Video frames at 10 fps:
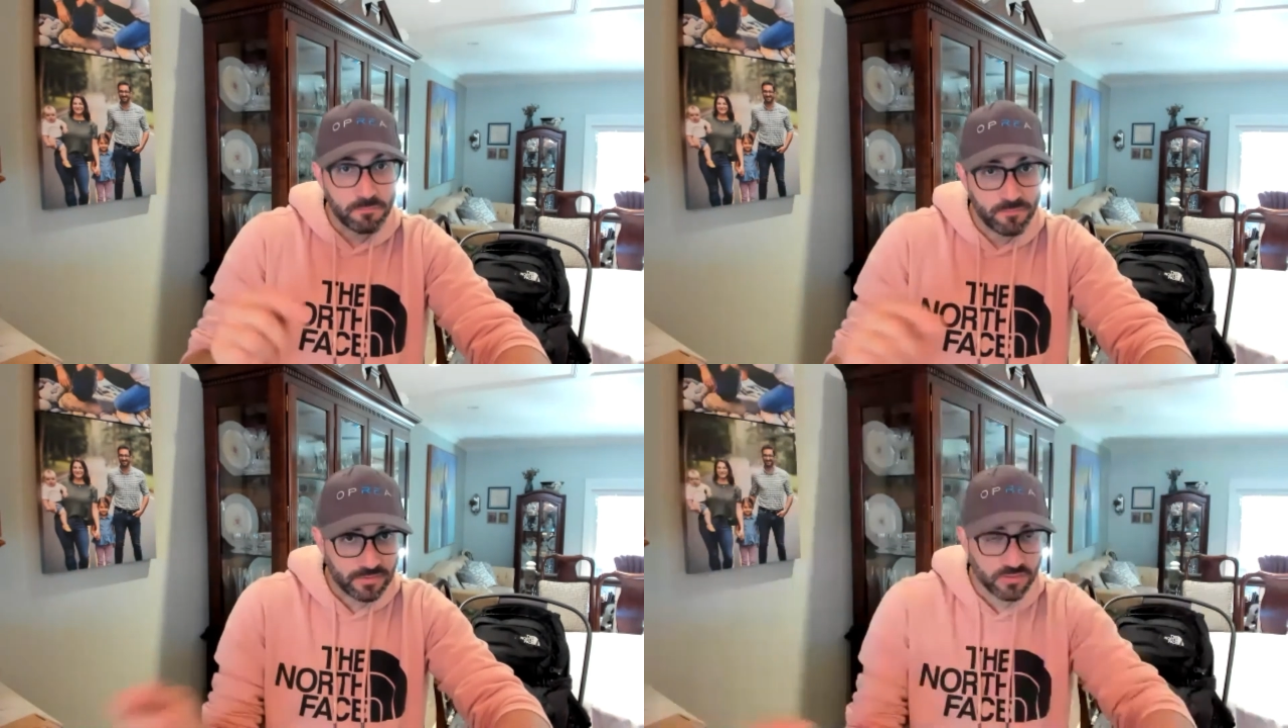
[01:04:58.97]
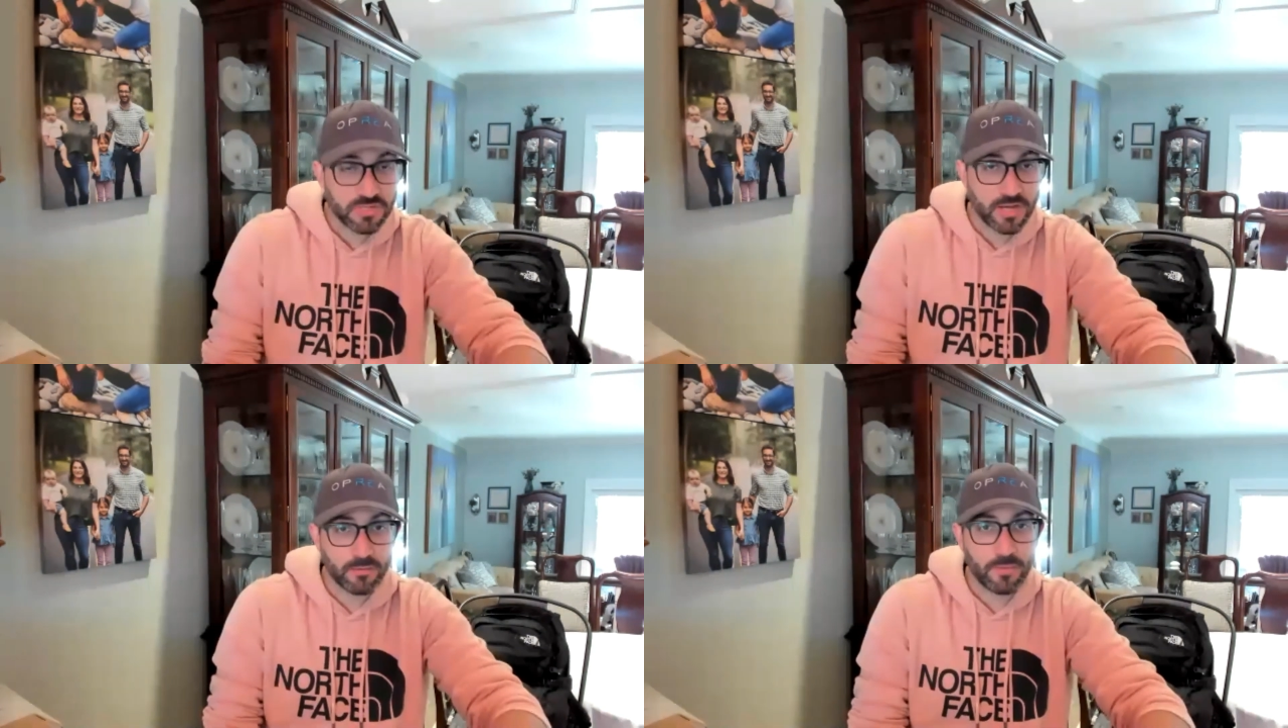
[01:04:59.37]
They're
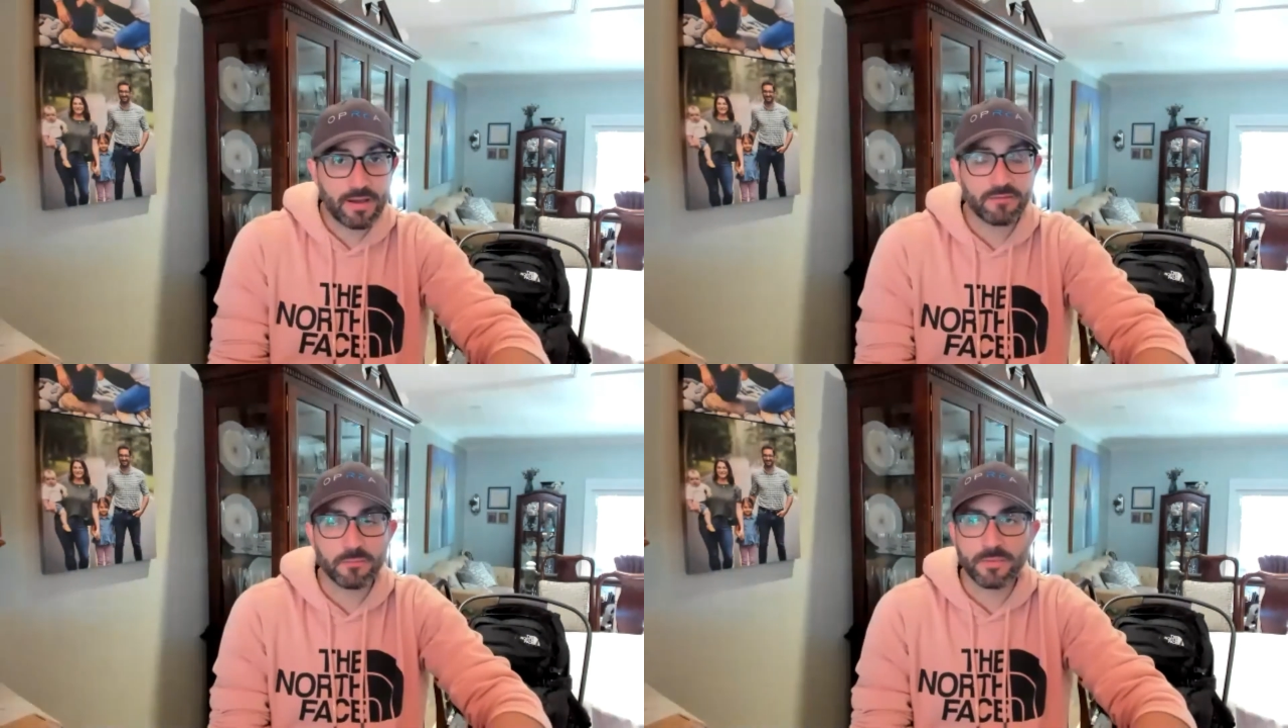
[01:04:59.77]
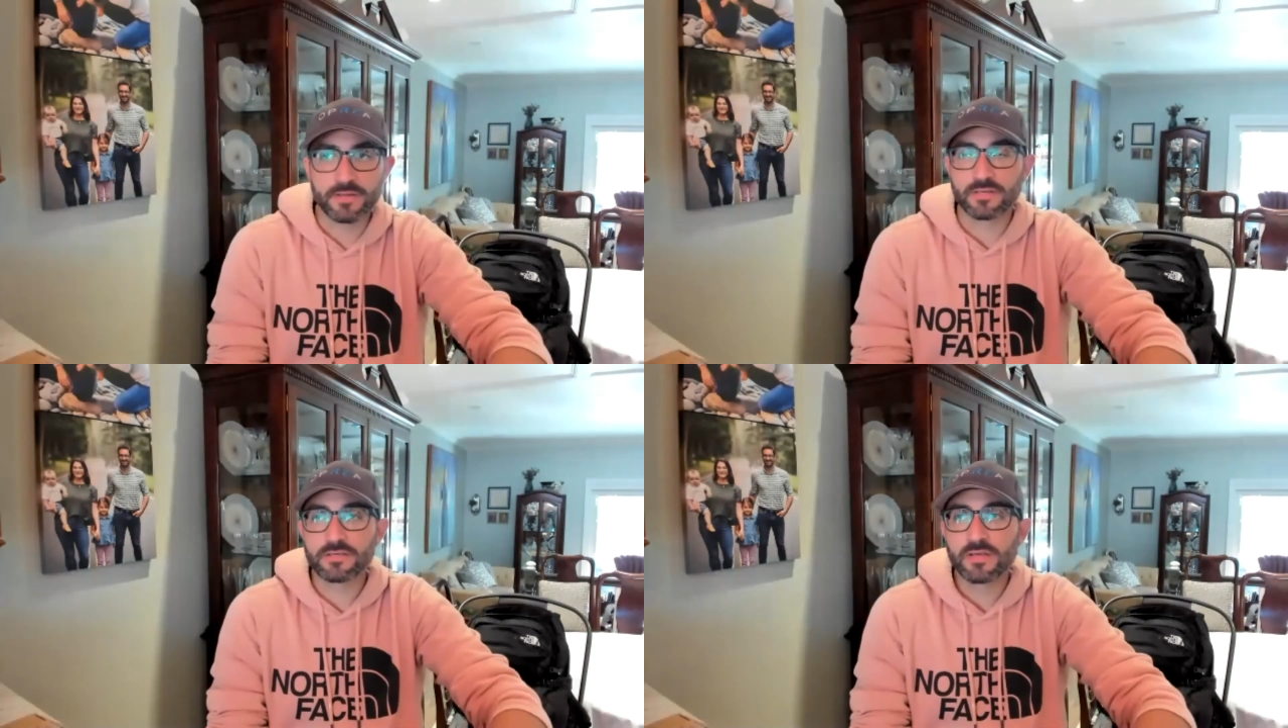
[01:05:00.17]
signing on behalf of the
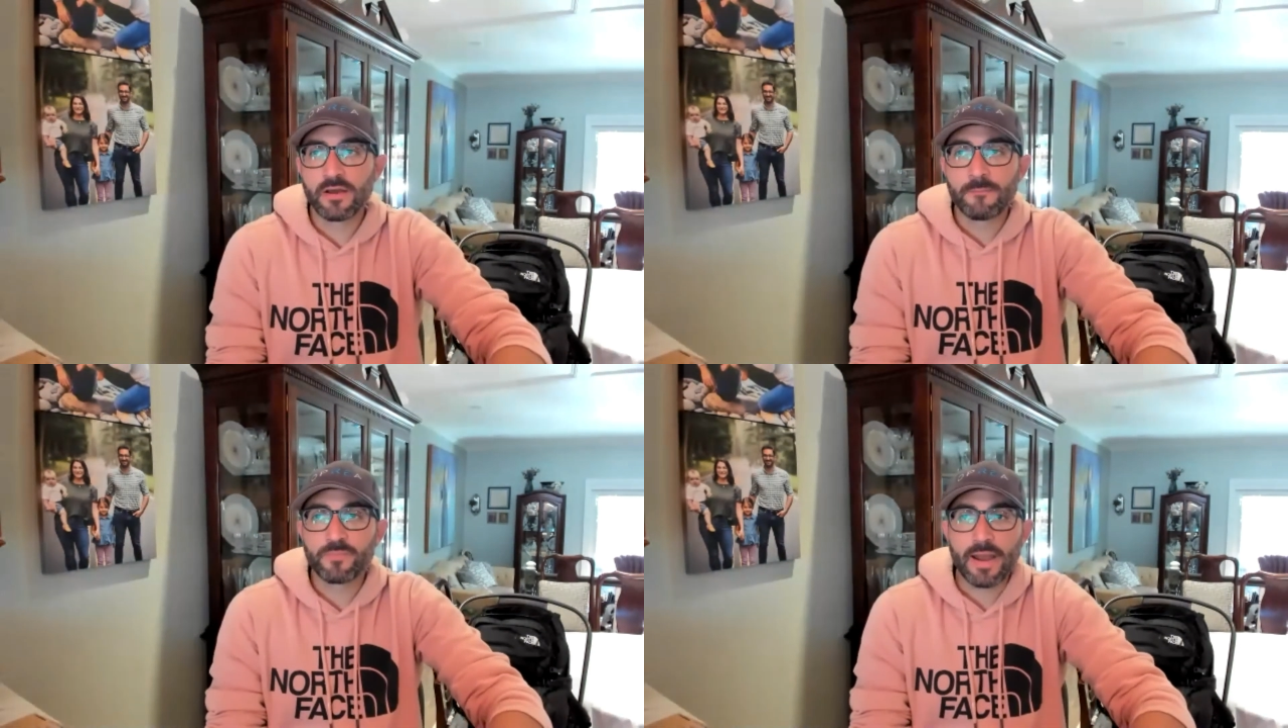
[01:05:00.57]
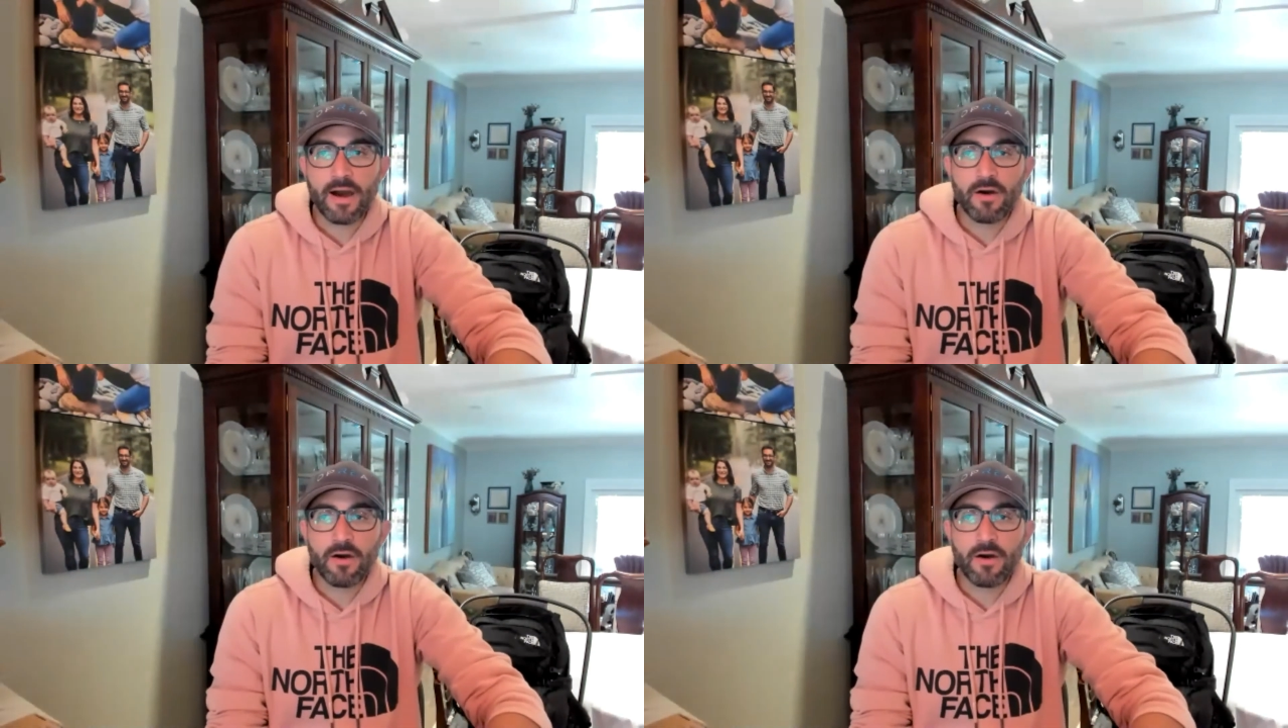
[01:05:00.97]
business. How